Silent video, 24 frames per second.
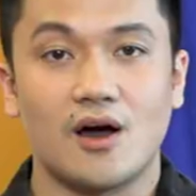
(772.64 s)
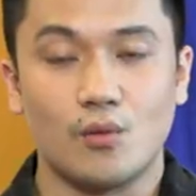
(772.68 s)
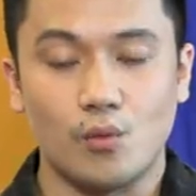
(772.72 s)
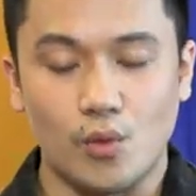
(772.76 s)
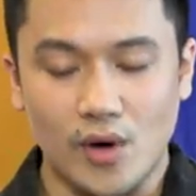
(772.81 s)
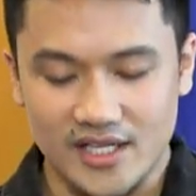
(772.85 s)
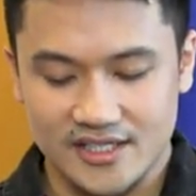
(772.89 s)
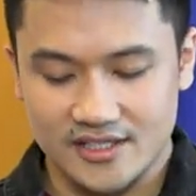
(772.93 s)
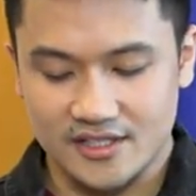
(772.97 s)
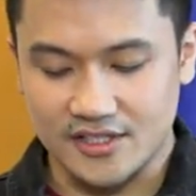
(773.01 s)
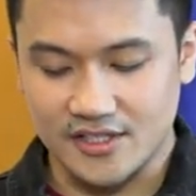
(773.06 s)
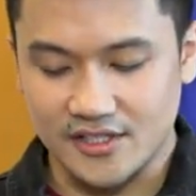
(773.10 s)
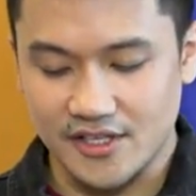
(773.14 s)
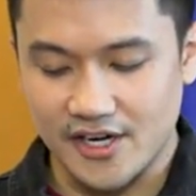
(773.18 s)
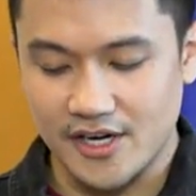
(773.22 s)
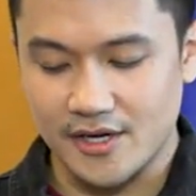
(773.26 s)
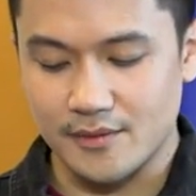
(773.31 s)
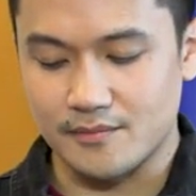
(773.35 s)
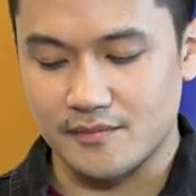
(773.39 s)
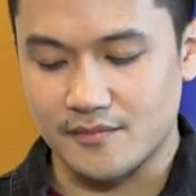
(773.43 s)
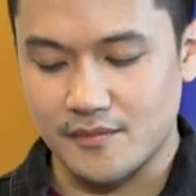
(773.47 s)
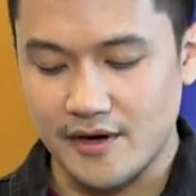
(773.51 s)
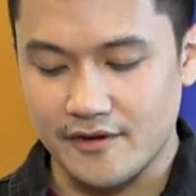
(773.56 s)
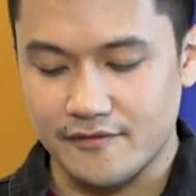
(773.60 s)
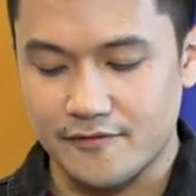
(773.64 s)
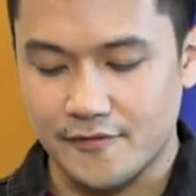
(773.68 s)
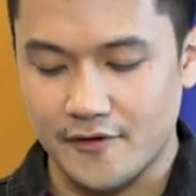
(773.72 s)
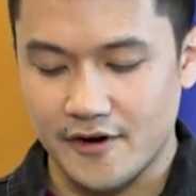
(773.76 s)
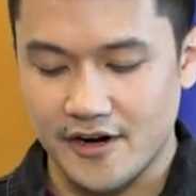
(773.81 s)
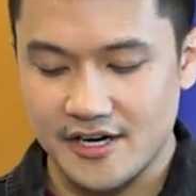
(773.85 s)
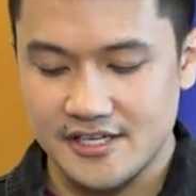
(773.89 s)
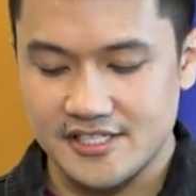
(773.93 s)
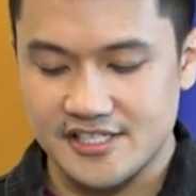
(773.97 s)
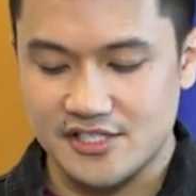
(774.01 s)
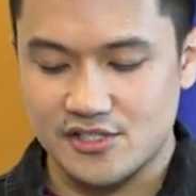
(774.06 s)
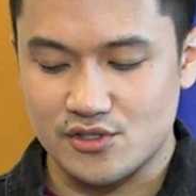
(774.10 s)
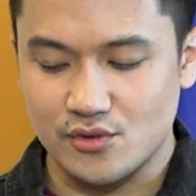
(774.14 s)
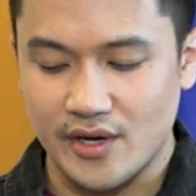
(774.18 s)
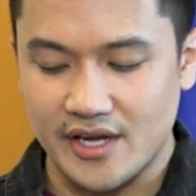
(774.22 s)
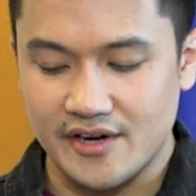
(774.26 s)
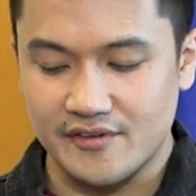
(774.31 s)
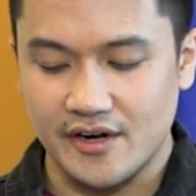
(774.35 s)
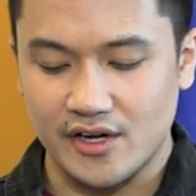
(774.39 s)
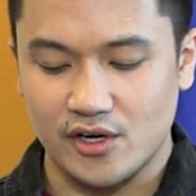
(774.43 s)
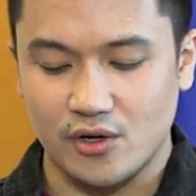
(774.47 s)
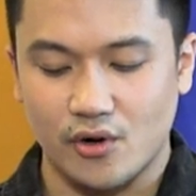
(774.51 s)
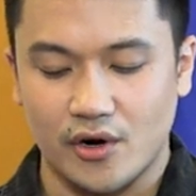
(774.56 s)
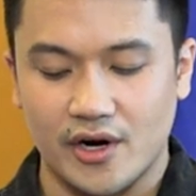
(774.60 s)
What term refers to
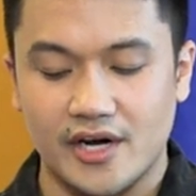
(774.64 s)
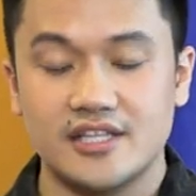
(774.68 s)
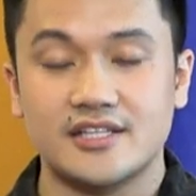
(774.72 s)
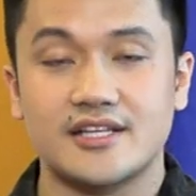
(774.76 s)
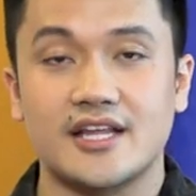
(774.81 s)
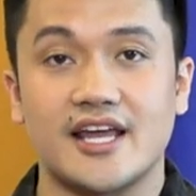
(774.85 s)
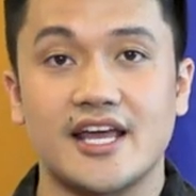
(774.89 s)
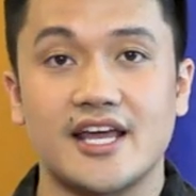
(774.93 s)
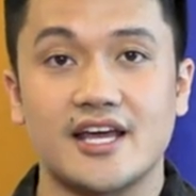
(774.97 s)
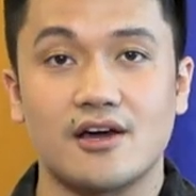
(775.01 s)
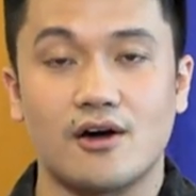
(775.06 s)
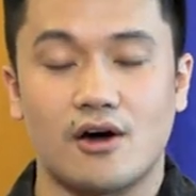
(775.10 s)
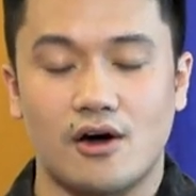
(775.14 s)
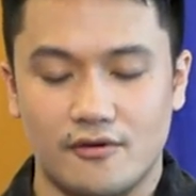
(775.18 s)
a recording